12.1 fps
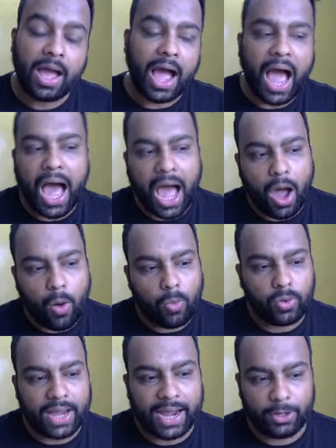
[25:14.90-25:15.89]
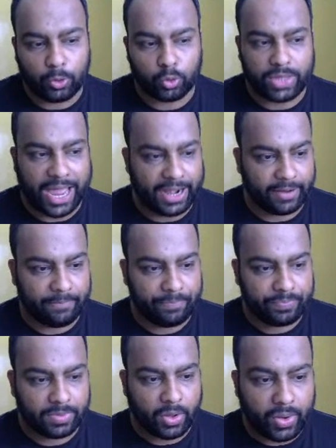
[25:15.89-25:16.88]
How would I do that?
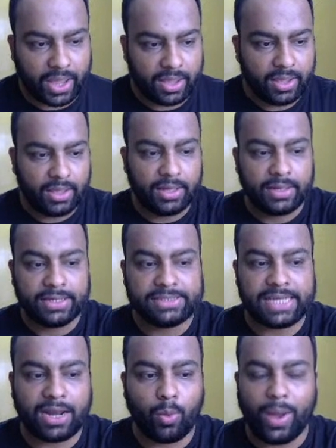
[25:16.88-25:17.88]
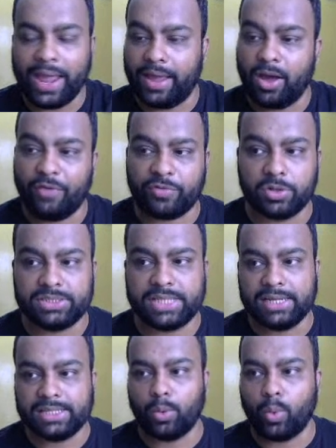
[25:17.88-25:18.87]
Okay, is there a way? Of course there
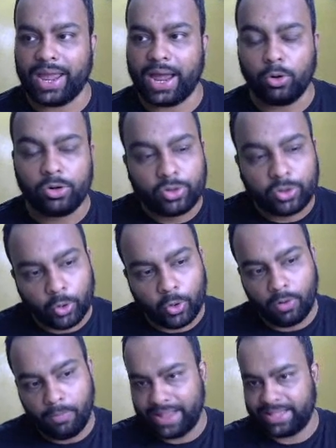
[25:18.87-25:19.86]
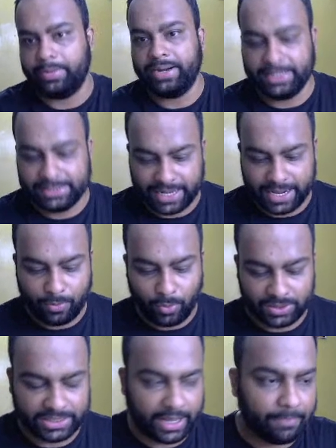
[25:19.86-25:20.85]
is a way out through mathematics.
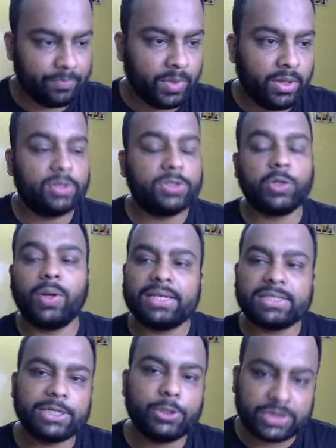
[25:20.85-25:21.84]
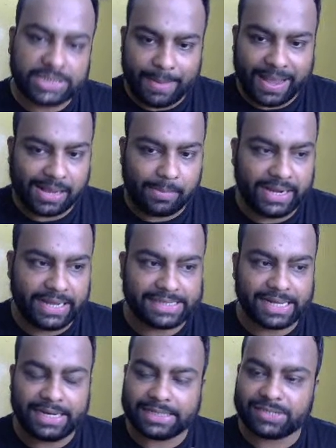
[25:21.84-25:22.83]
Once again, so let's use the mathematics
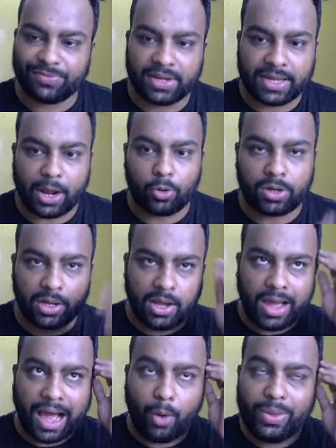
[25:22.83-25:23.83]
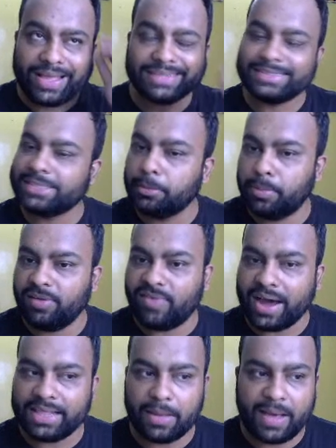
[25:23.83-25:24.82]
and let's figure out how we can
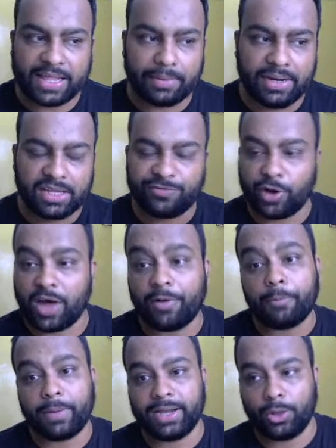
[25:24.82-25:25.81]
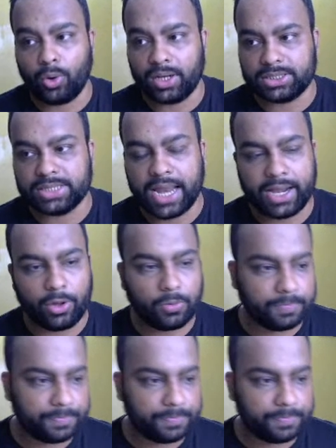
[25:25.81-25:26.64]
simplify the mathematics for our particular scenario.